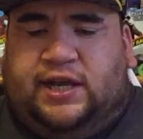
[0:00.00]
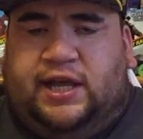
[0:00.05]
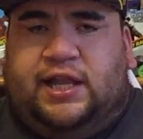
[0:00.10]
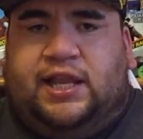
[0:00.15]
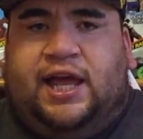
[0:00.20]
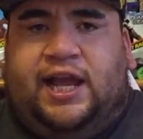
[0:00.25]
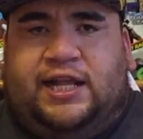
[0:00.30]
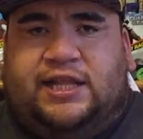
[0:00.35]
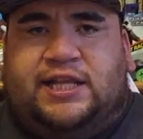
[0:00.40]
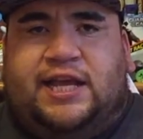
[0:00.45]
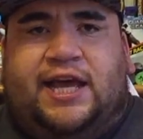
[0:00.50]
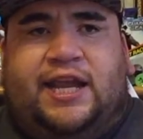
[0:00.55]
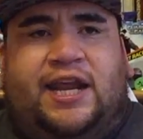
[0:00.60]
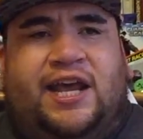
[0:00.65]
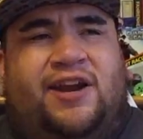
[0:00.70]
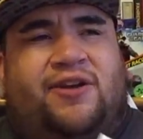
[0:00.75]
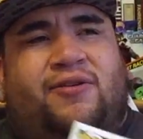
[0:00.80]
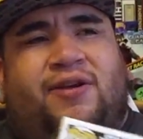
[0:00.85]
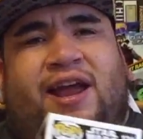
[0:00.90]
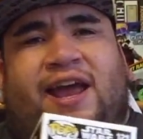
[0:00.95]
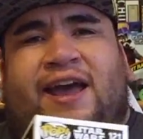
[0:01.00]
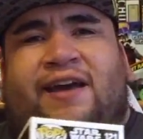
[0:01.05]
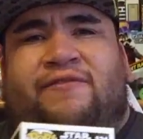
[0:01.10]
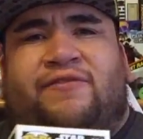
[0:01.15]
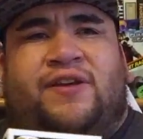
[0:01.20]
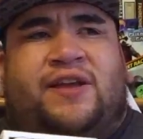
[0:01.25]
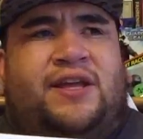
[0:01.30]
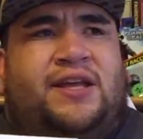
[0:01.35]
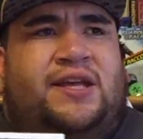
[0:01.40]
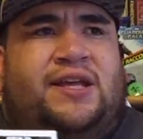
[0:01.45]
I like that, and I
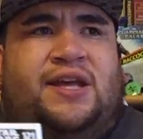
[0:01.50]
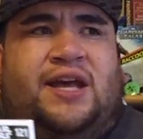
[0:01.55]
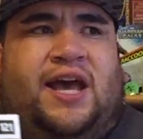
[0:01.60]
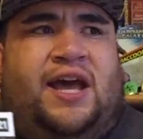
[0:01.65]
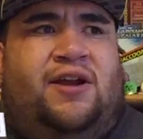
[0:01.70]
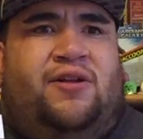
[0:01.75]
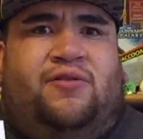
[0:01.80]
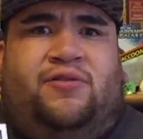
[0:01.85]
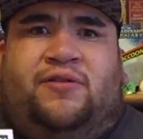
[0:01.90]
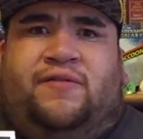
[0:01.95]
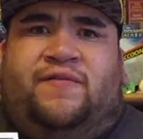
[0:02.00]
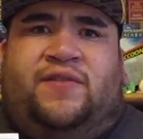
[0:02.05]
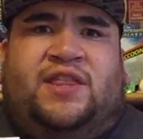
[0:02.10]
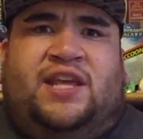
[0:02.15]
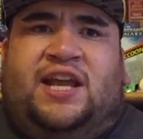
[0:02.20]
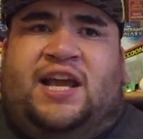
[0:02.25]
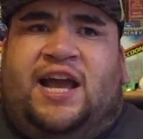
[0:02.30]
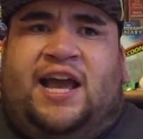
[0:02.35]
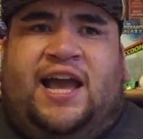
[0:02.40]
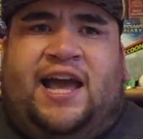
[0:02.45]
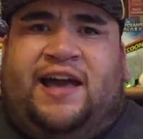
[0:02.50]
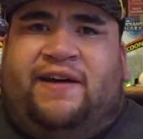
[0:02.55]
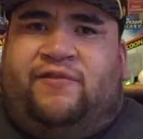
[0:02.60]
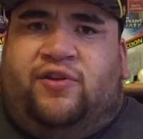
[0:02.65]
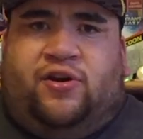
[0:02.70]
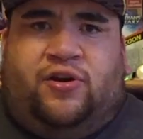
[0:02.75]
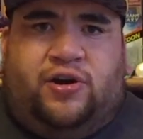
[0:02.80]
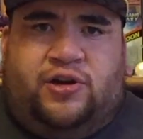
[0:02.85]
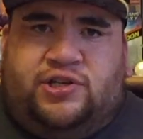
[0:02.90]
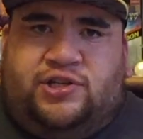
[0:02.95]
don't even think I have
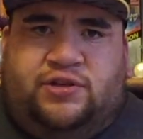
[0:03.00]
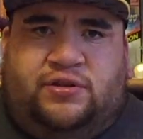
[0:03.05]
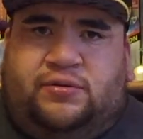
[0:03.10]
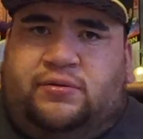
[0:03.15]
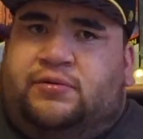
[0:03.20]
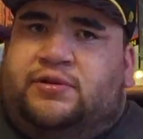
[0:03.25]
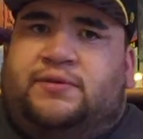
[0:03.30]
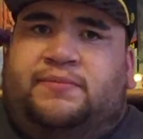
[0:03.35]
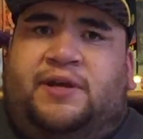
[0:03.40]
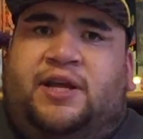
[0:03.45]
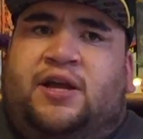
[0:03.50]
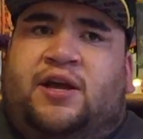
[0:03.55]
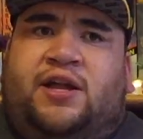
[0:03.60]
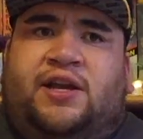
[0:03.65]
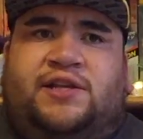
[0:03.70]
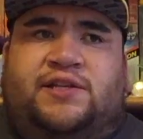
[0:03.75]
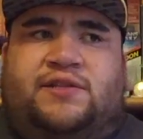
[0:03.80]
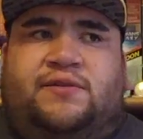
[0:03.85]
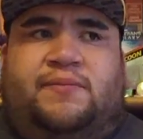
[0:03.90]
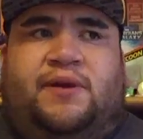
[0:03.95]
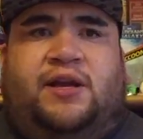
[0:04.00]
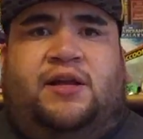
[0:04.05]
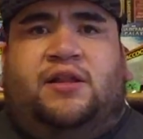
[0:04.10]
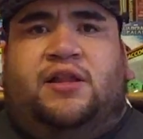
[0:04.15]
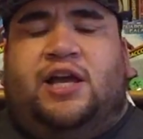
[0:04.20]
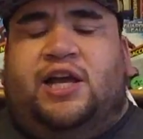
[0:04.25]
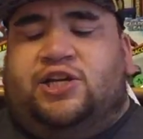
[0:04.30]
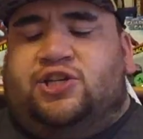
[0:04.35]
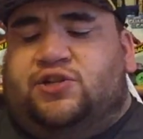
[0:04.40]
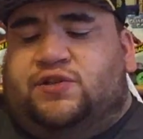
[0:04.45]
an R2, to be honest, in my
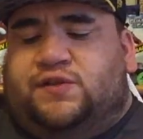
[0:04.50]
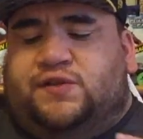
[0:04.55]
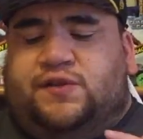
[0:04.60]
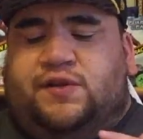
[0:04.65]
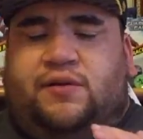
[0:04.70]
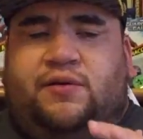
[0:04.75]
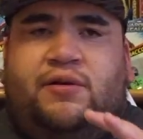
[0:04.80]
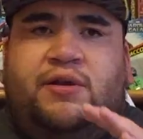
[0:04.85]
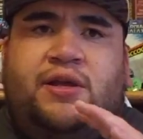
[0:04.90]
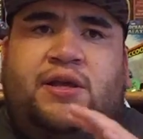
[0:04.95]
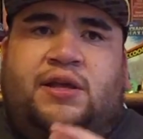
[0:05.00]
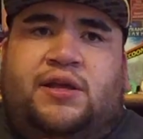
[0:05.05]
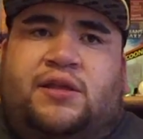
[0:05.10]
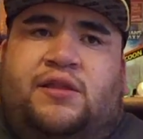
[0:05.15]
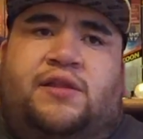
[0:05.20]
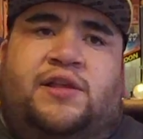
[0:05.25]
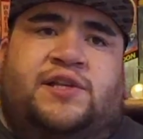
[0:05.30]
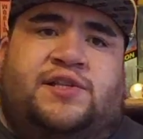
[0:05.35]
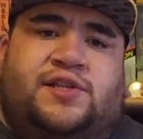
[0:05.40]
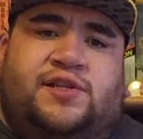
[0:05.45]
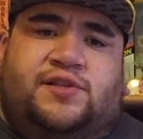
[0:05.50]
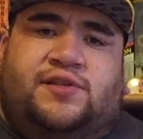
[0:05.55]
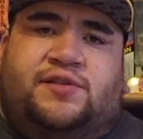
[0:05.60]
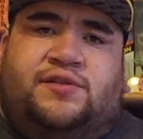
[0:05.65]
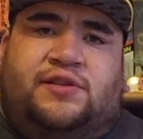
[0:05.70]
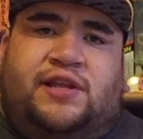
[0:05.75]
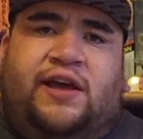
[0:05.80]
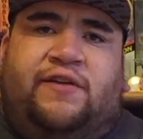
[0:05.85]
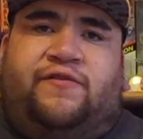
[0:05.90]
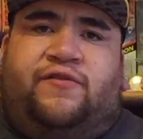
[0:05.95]
collection, so this is
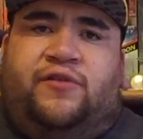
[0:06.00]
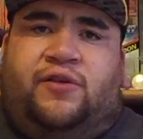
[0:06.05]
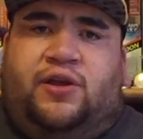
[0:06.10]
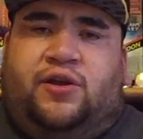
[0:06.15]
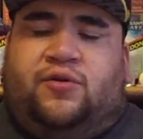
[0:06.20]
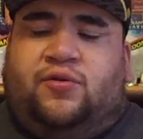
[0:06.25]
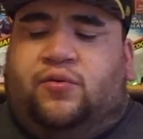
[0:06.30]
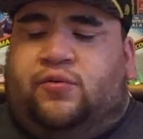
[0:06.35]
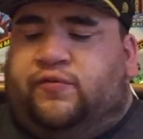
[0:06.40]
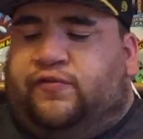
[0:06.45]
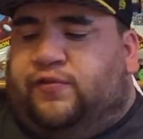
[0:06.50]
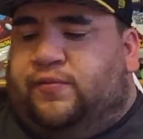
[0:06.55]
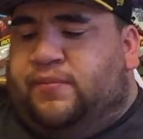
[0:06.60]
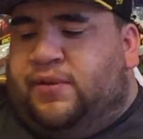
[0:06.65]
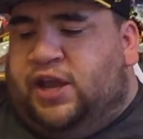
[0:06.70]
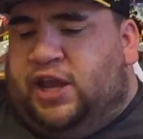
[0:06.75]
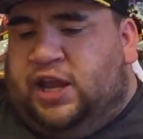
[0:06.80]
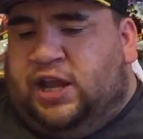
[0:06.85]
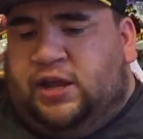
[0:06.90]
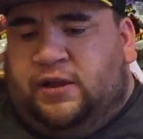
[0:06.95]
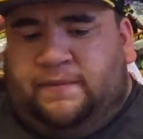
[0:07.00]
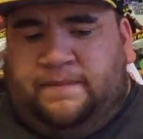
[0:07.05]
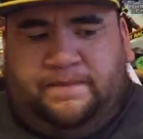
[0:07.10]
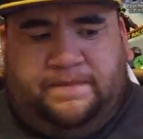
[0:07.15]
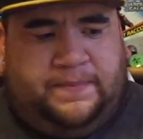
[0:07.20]
definitely cool for me.